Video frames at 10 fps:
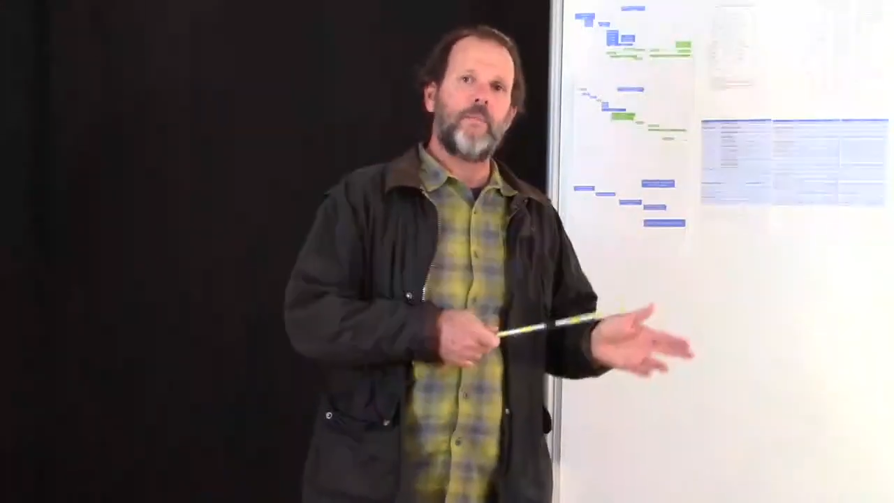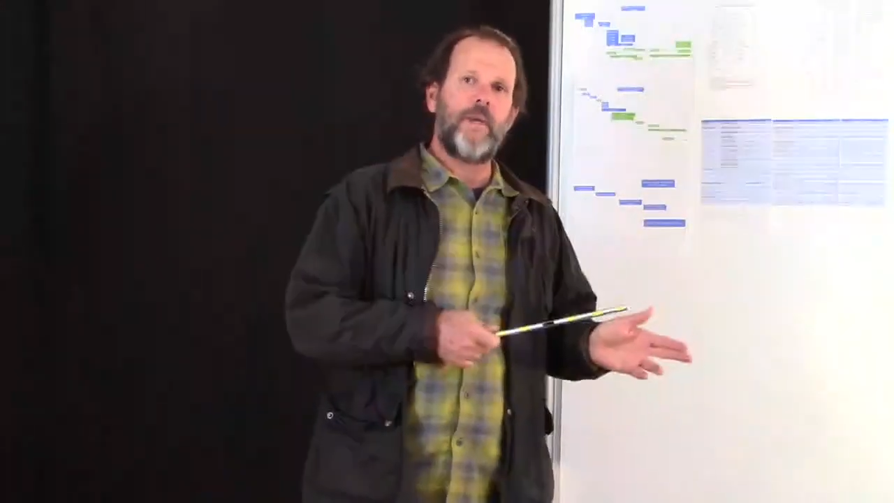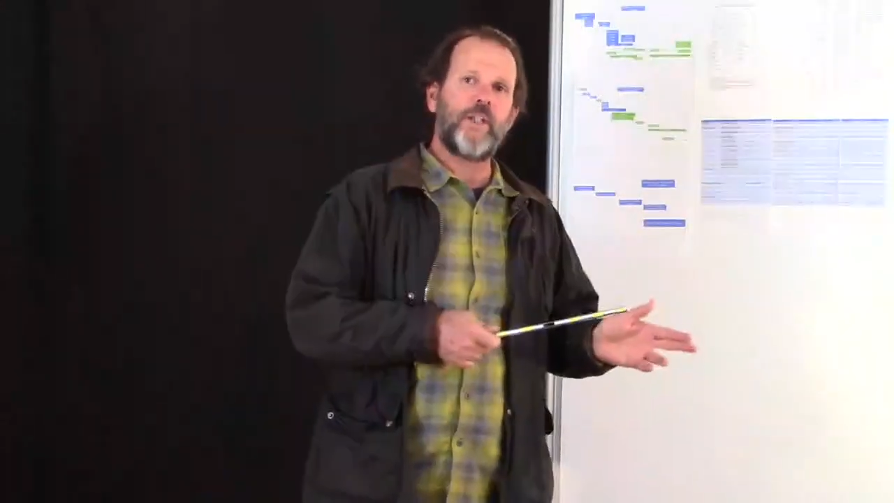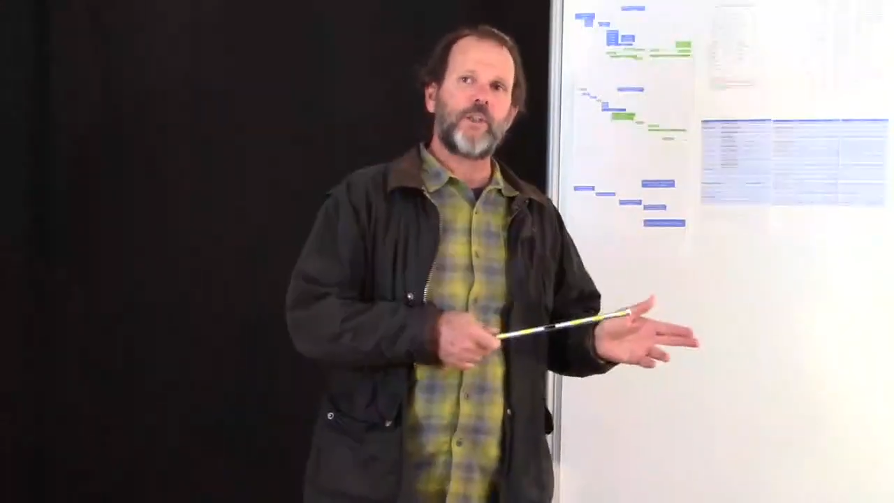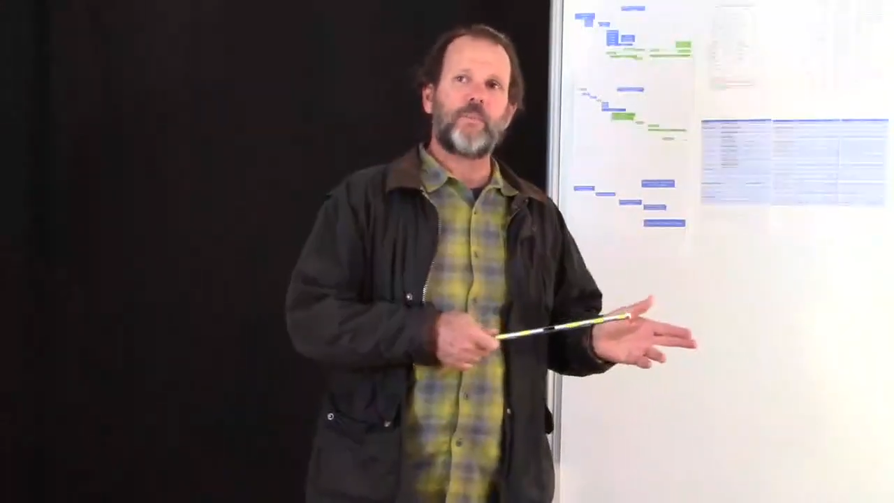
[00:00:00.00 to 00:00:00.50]
them
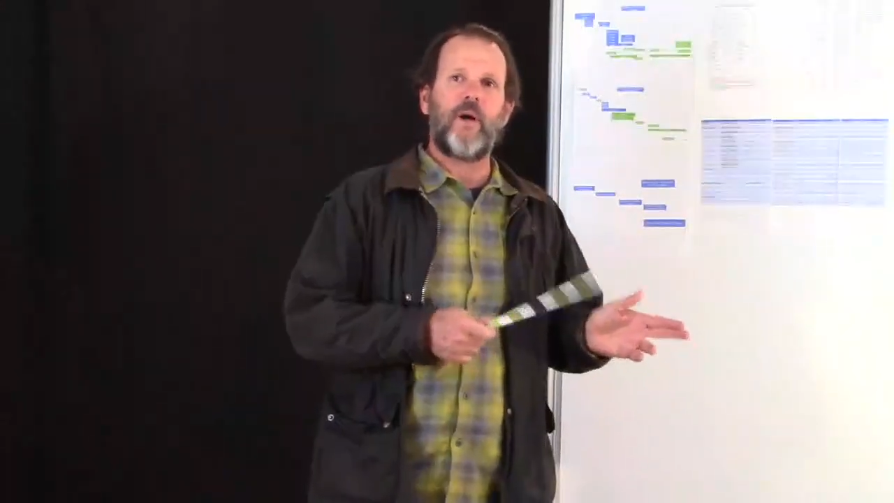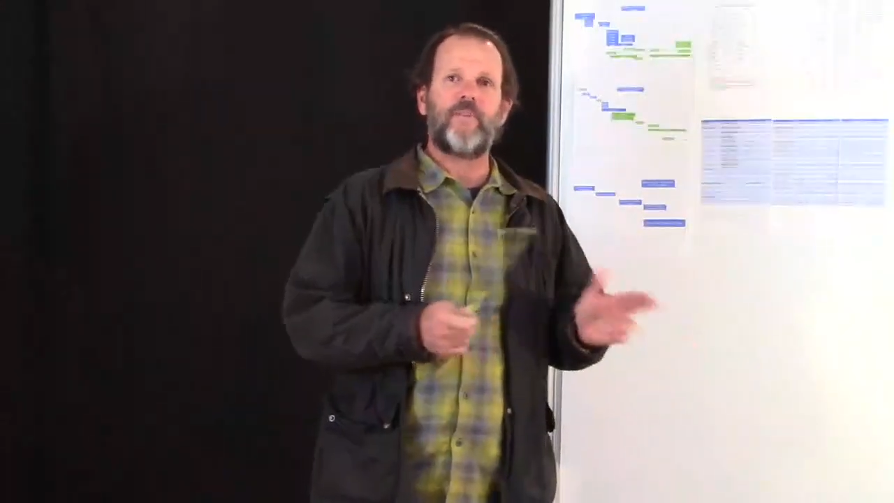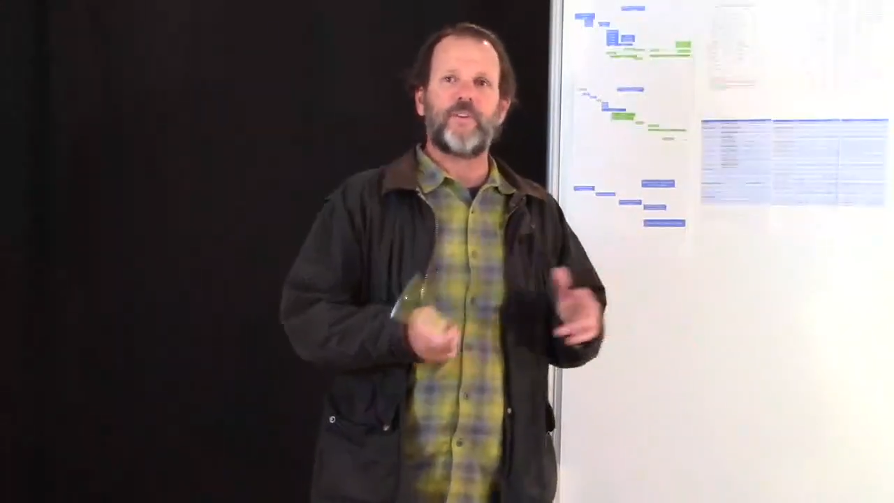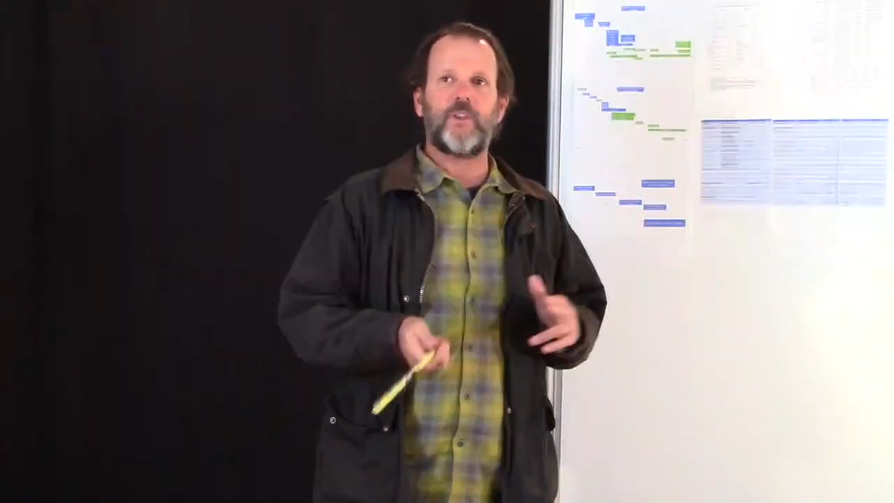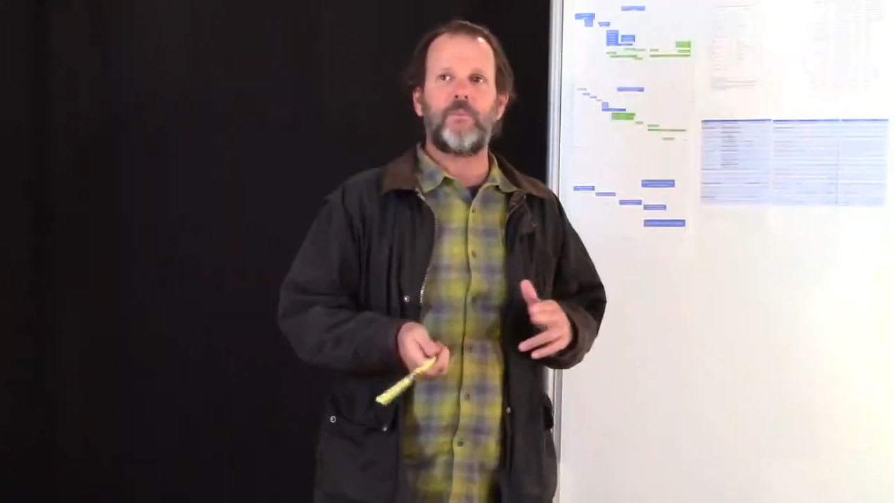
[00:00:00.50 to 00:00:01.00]
major
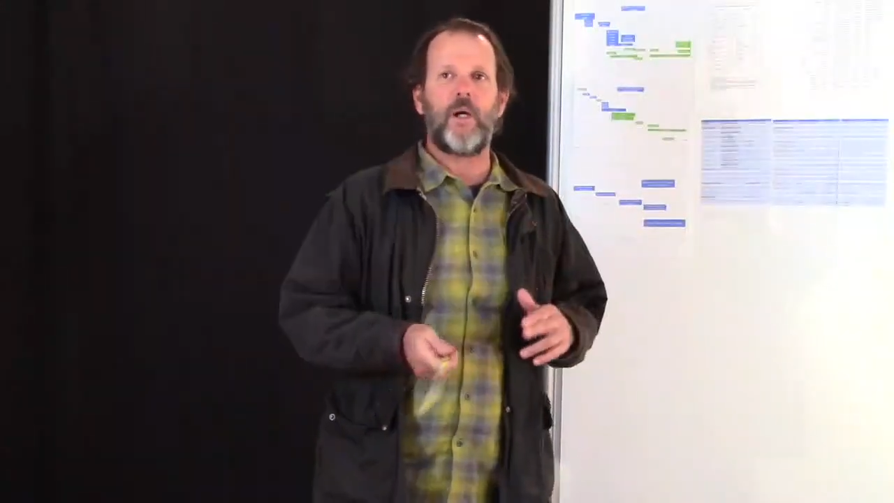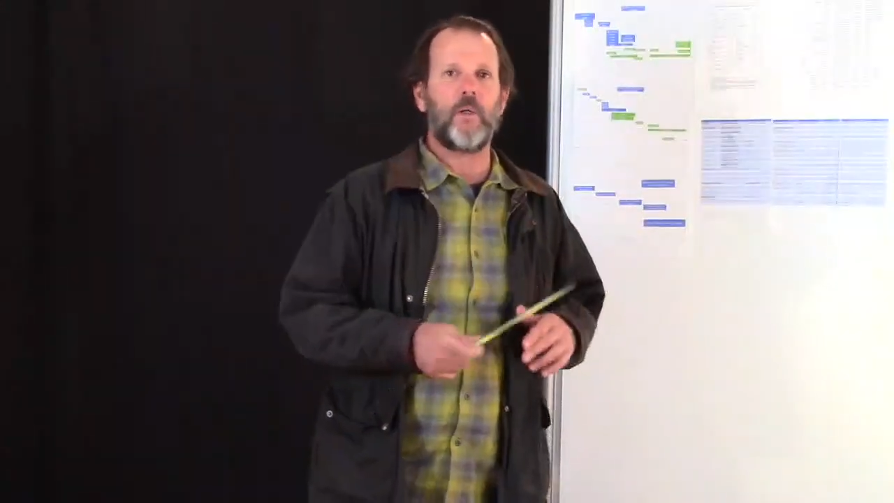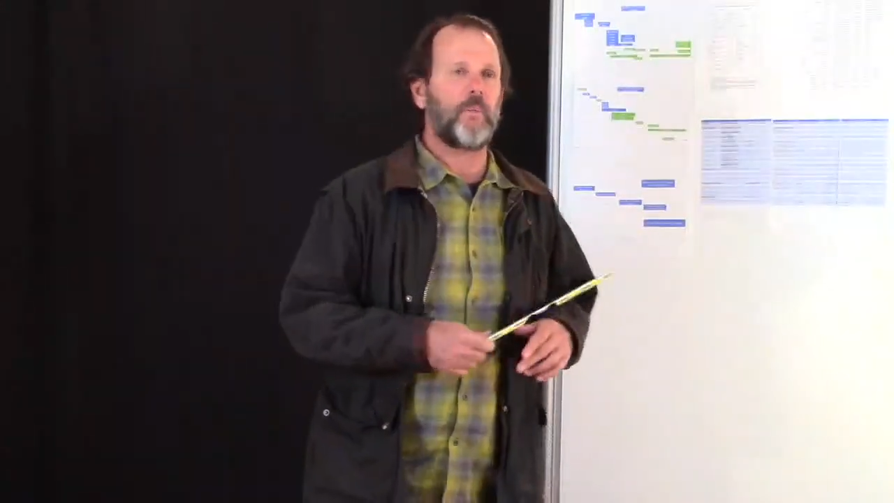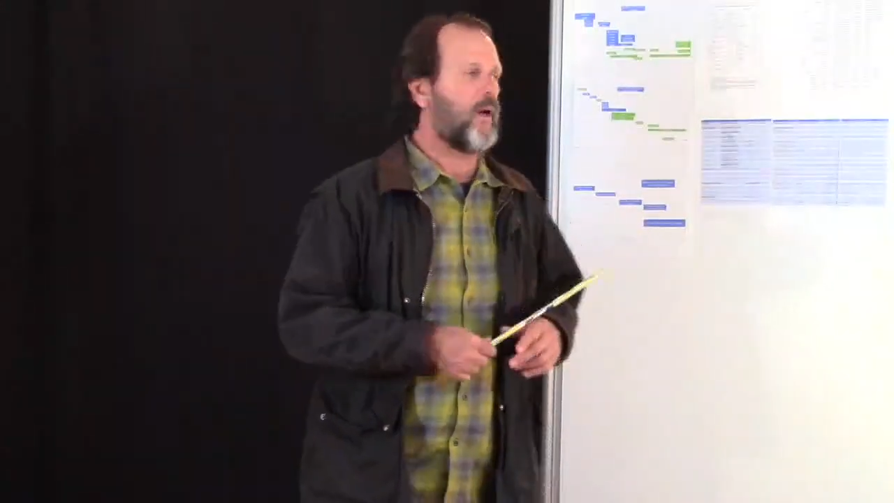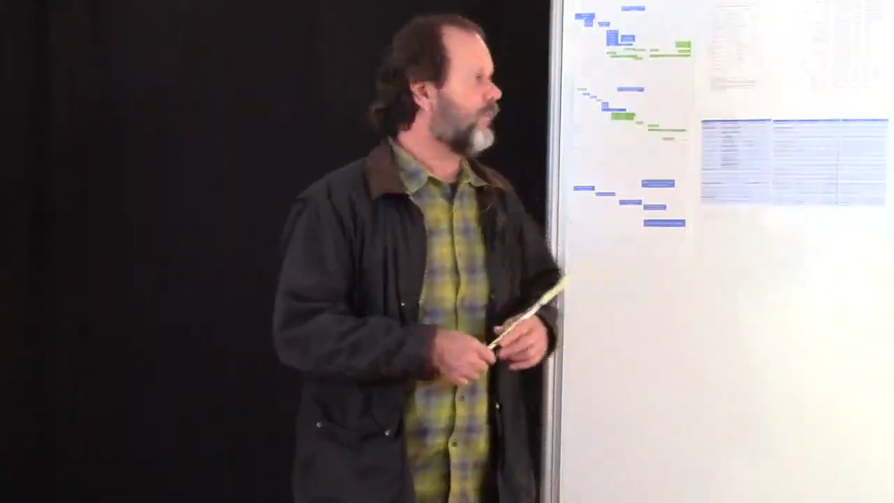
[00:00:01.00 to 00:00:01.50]
prophets and
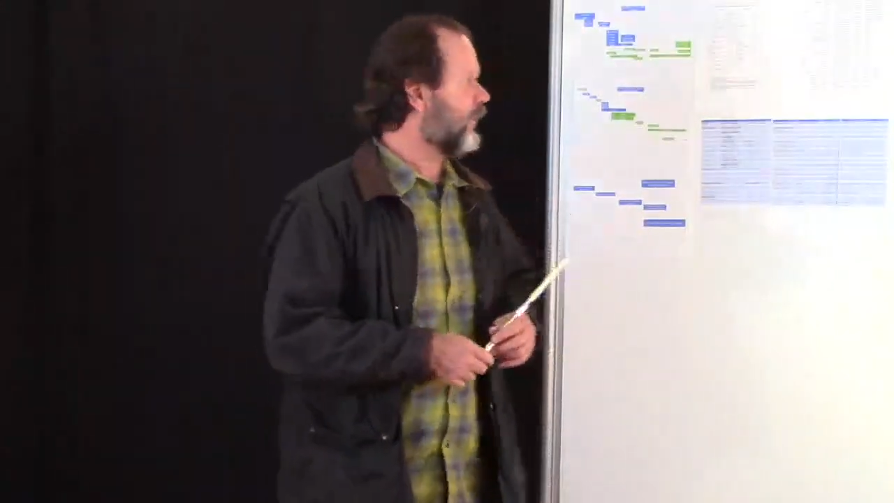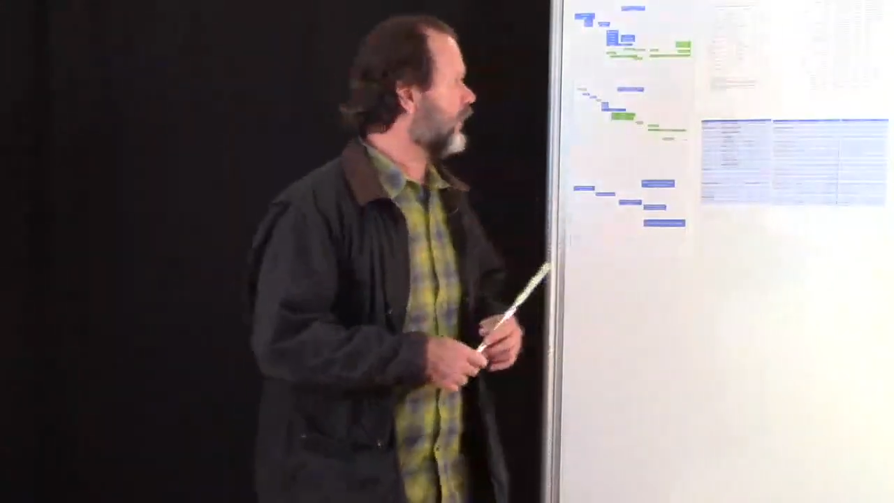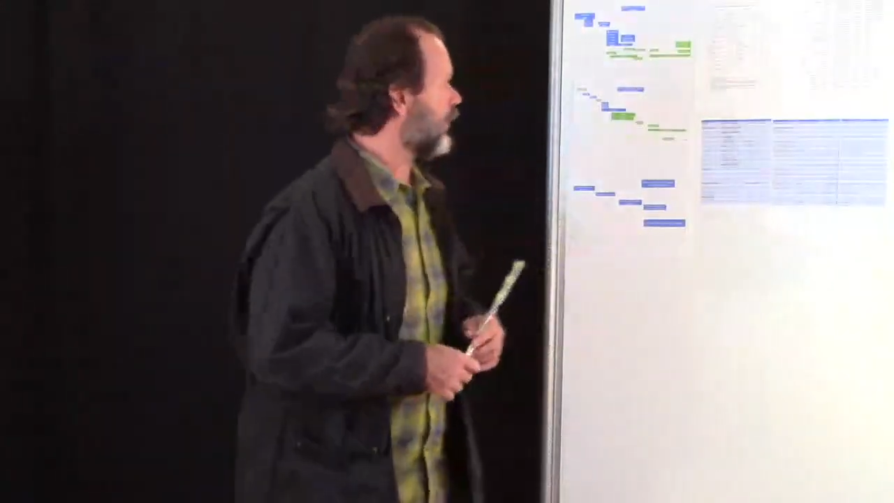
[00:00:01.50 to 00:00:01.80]
minor prophets,